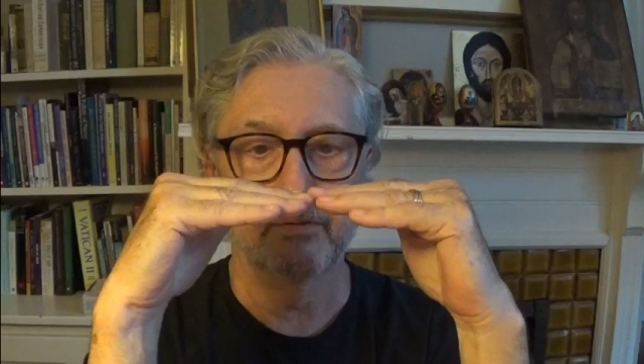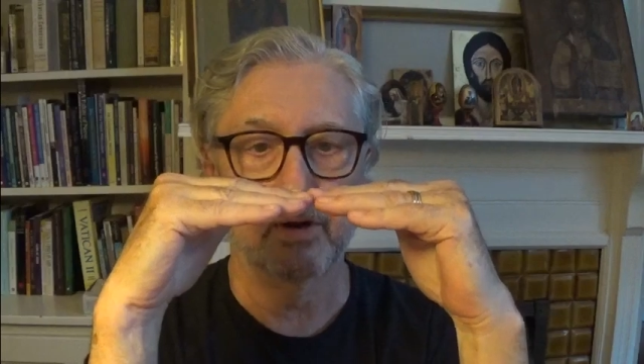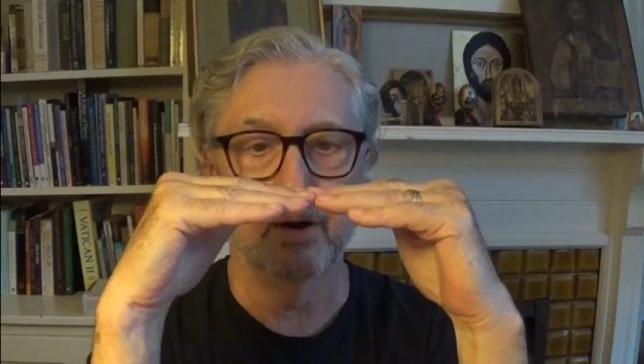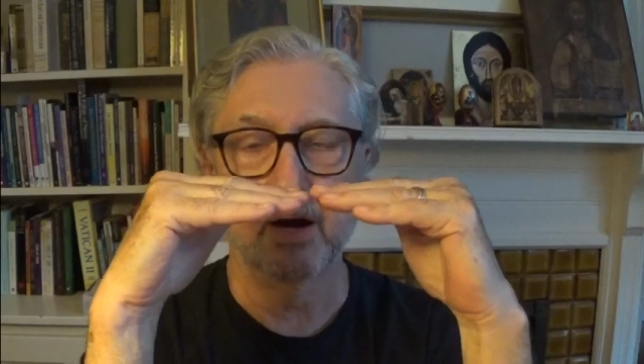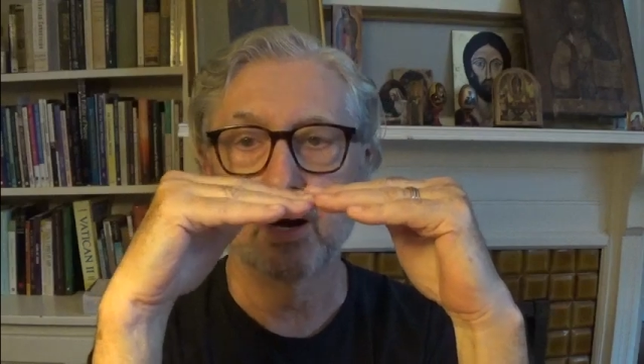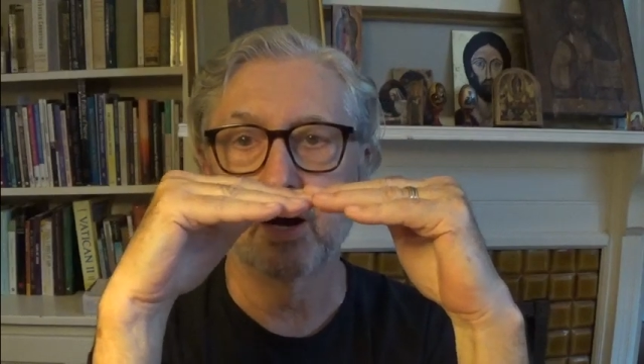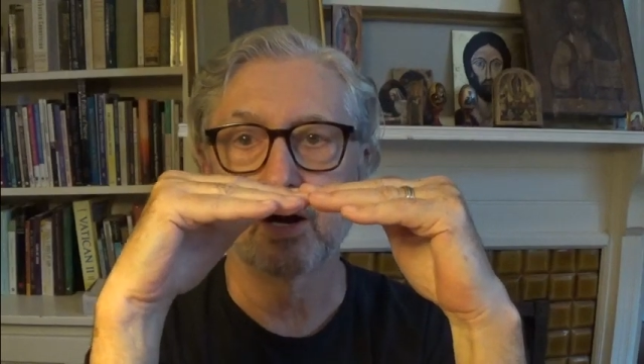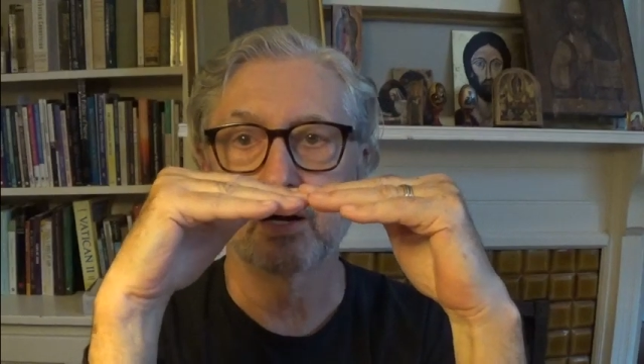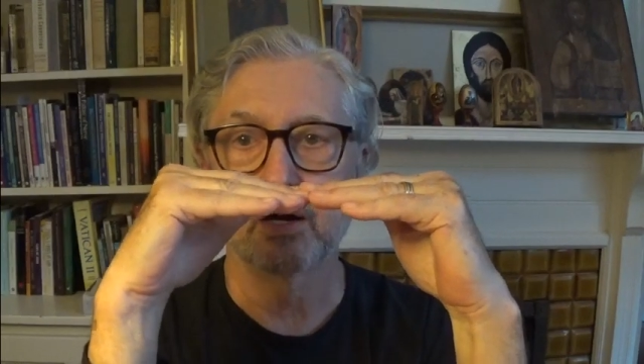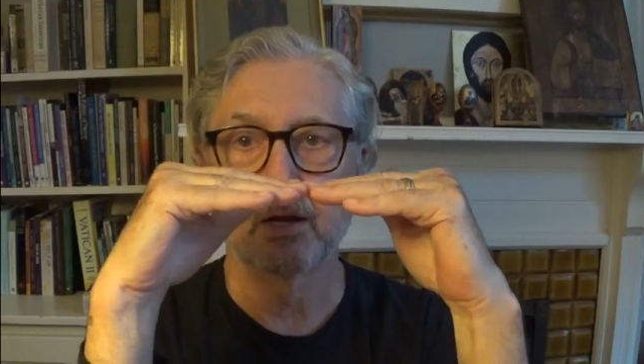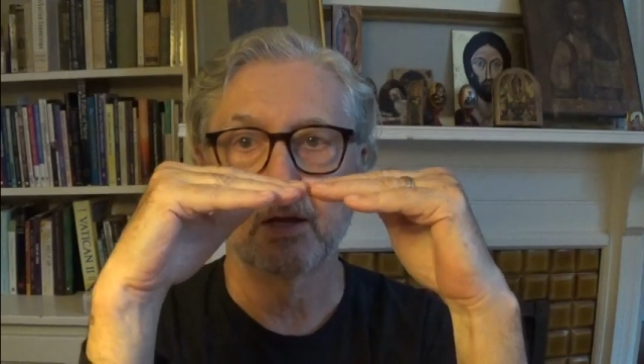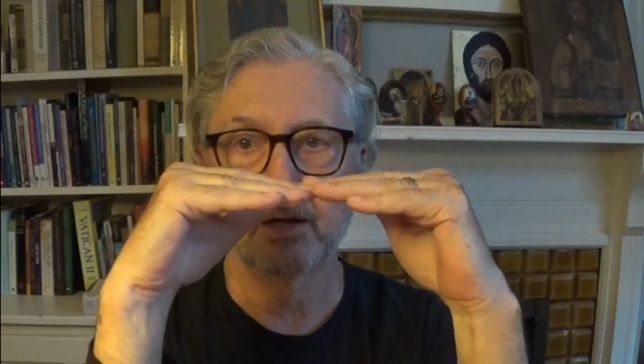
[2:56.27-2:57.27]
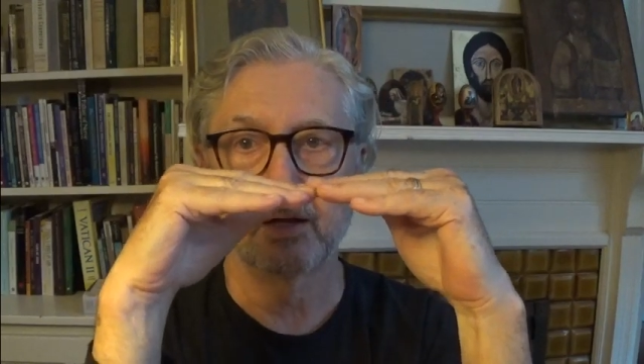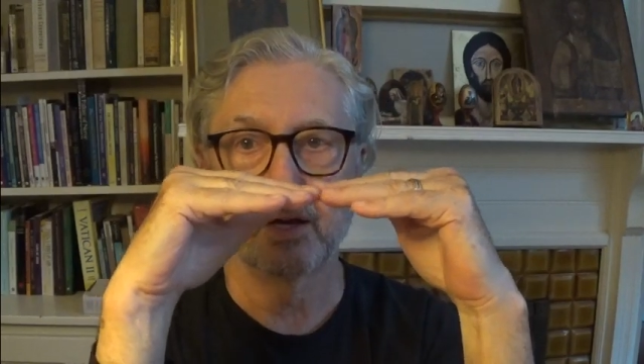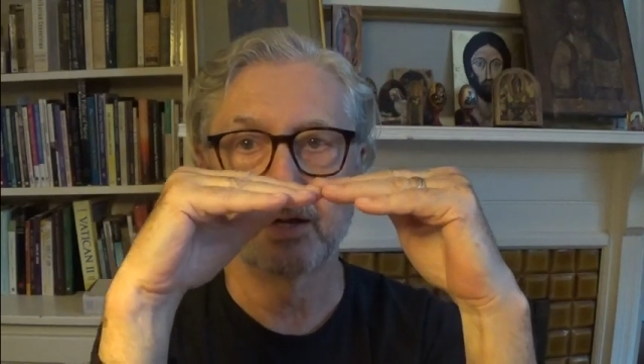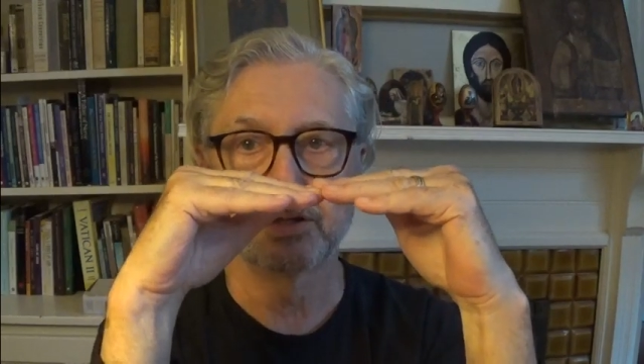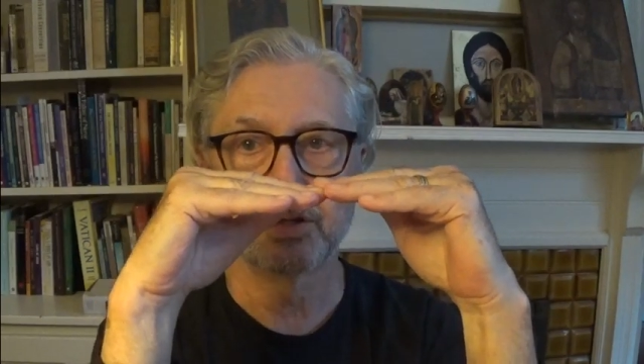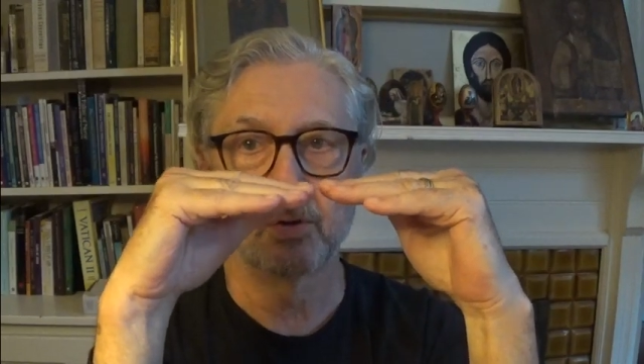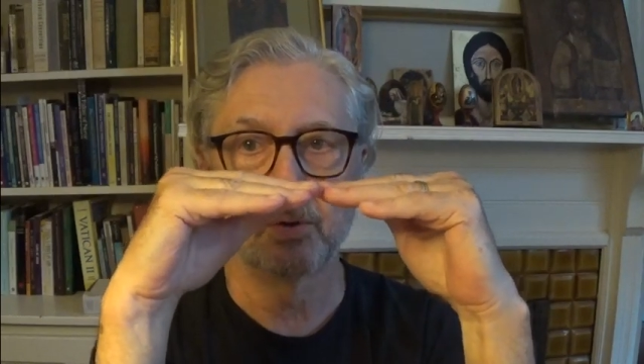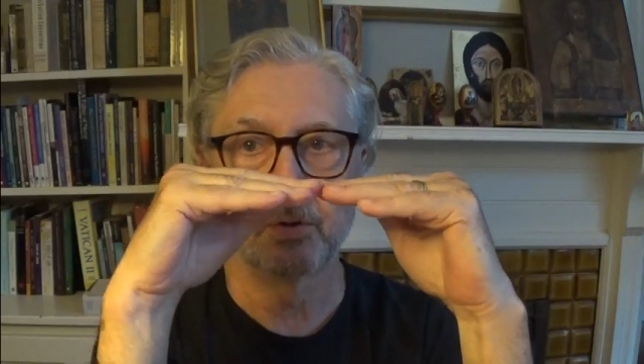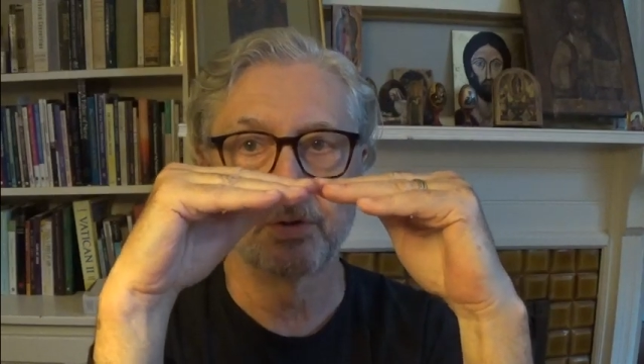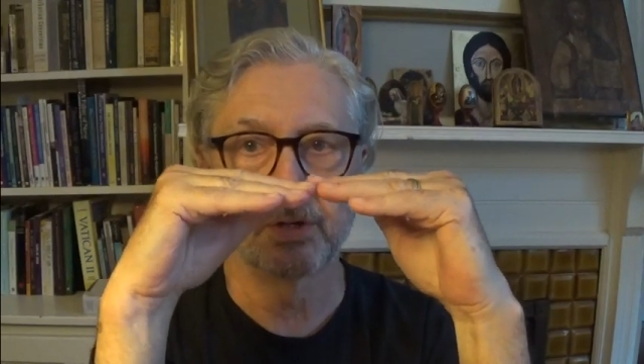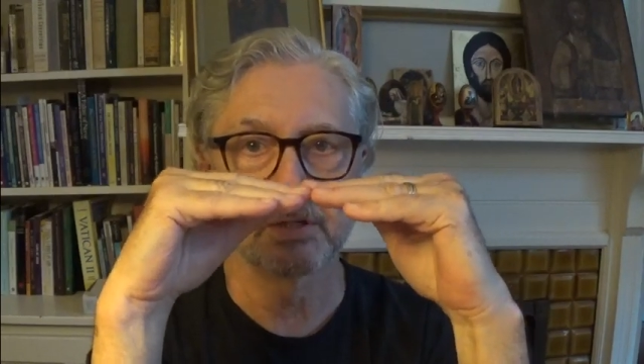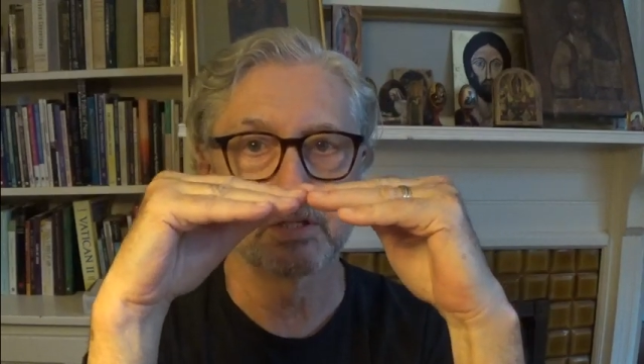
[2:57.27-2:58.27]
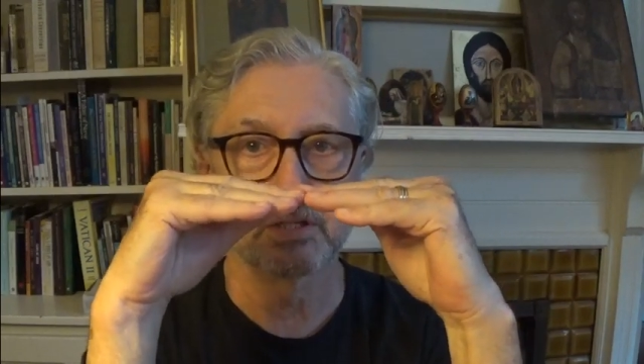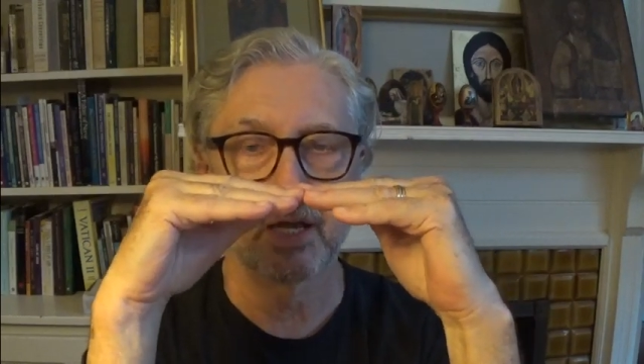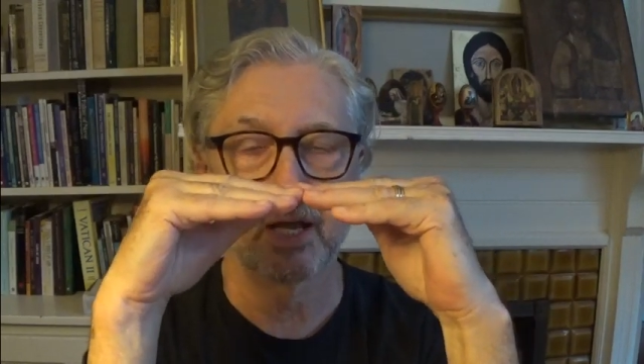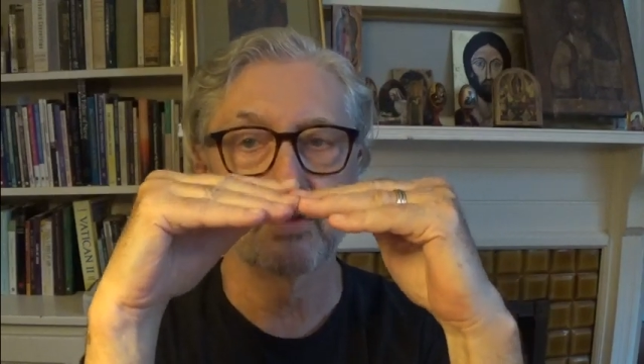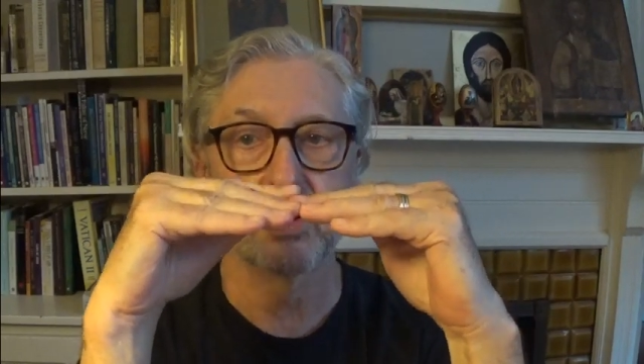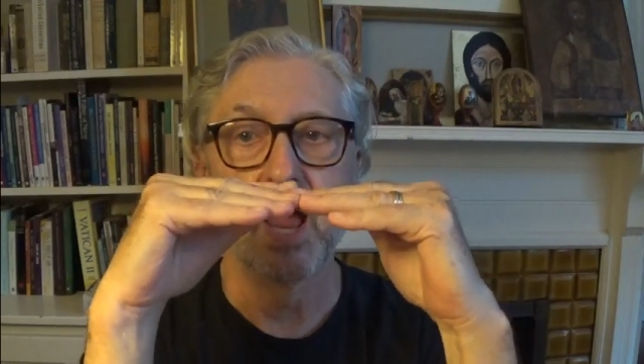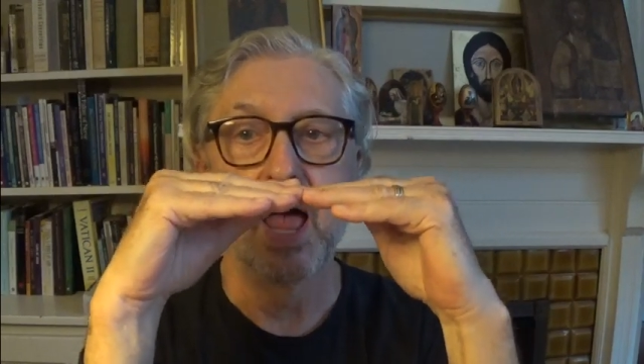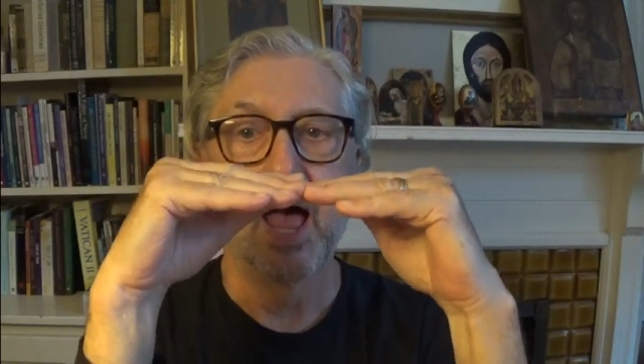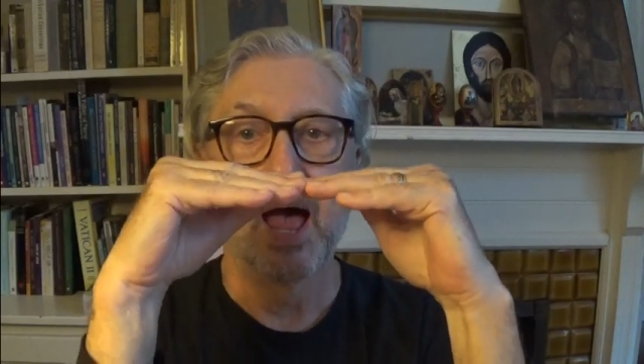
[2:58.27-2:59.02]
very hard to hold this together.